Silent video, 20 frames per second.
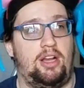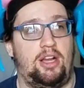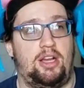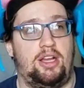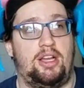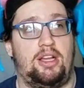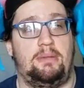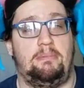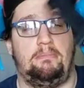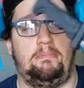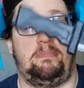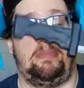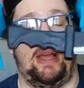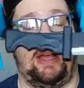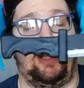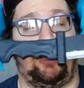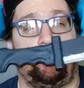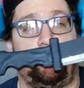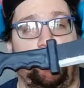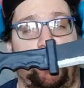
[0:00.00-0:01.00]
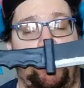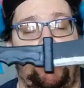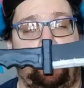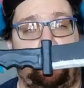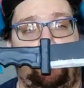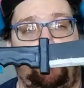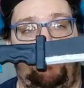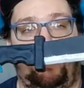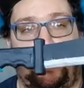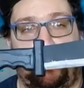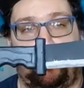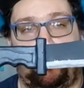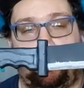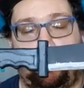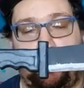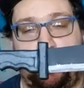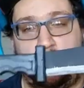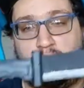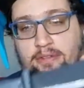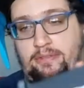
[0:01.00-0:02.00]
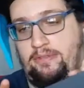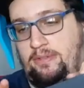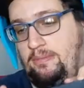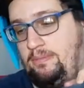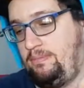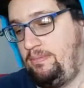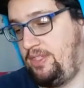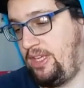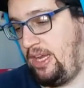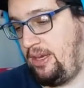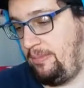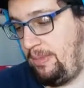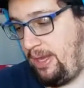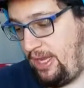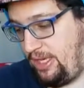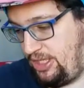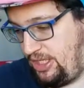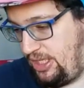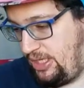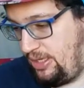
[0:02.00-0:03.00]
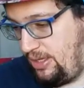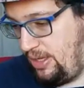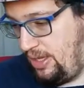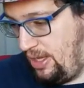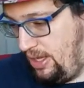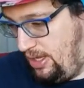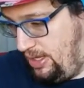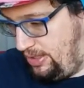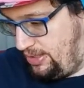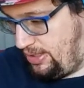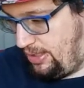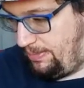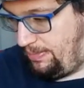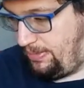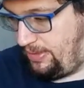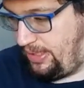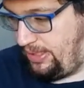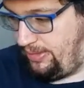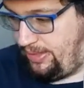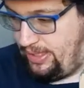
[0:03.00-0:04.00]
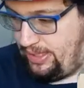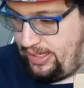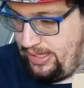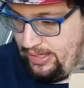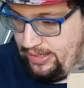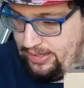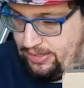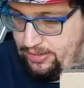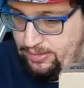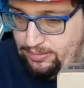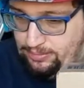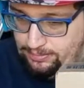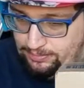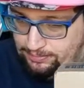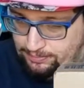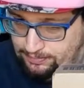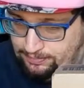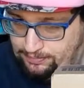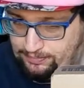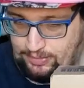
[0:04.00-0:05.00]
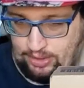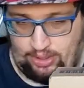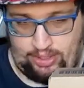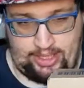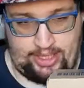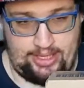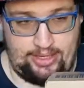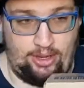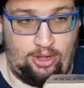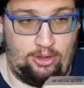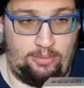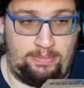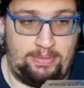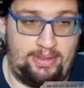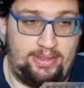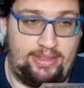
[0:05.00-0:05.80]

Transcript: uh, Bell knife, Bell Cornell from Danmachi. So I'll put that right there too, or I can open